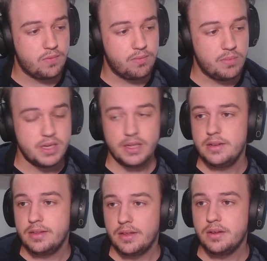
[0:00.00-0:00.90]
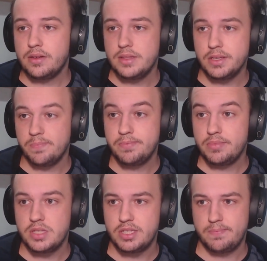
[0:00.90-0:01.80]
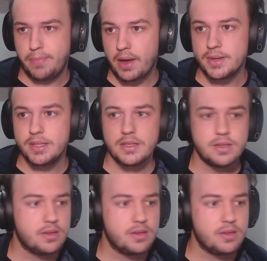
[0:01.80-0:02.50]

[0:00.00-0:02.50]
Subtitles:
being the parent.